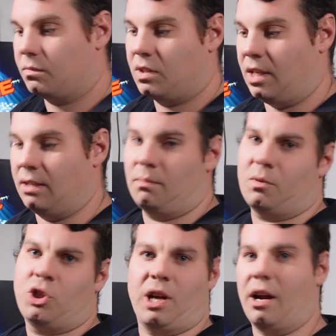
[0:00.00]
Didn't
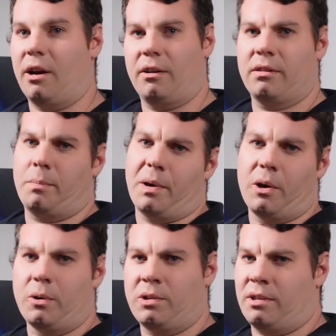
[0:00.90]
share the
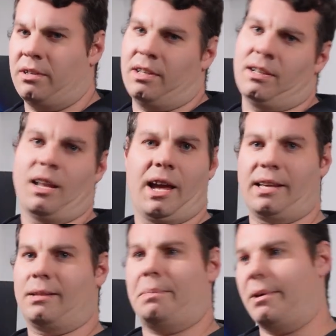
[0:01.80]
post, or didn't
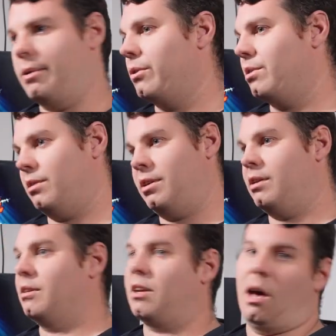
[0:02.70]
like the post, or
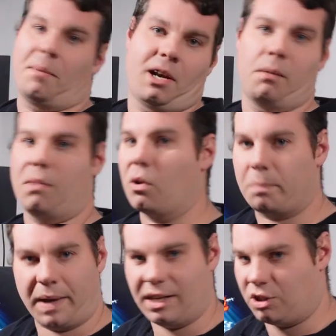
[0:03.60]
didn't comment on both
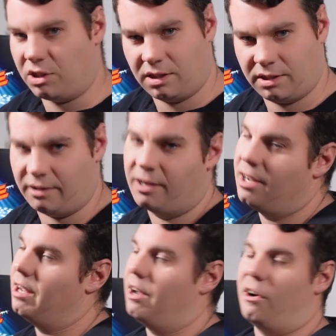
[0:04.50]
pages, or
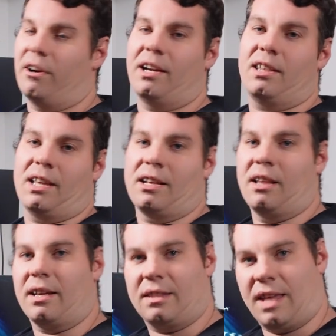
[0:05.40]
anything
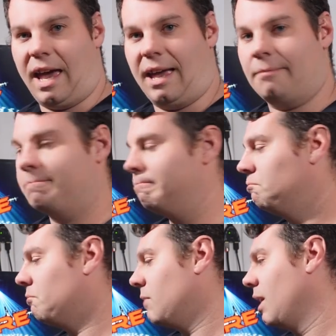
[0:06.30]
like that.
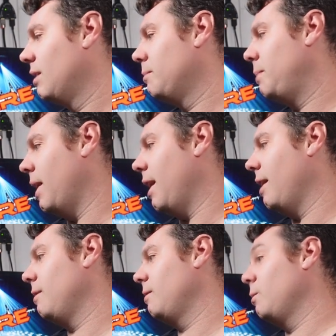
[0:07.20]

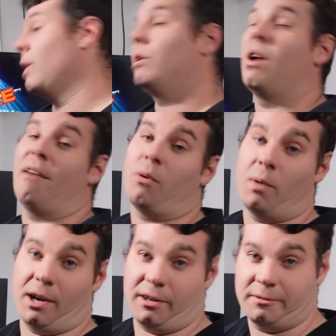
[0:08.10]
But we do have a
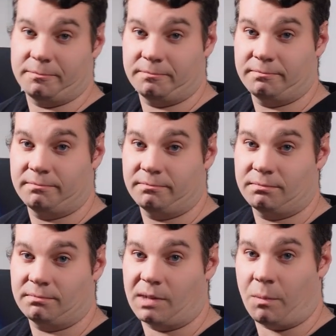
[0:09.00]
winner,
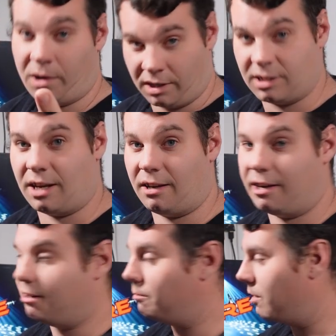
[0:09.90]
and we're going to tell you
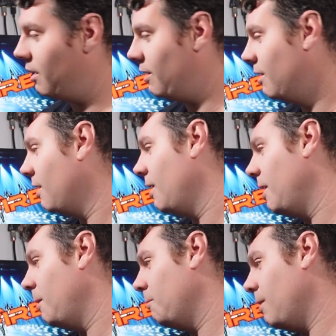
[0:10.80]
here in a minute.
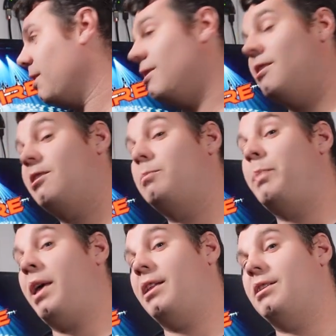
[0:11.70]
Let the
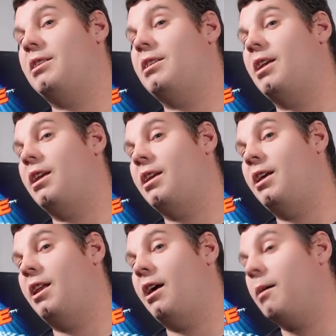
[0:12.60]
suspense
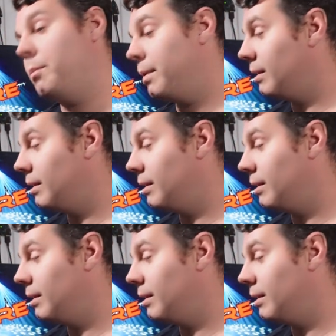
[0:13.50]
get up.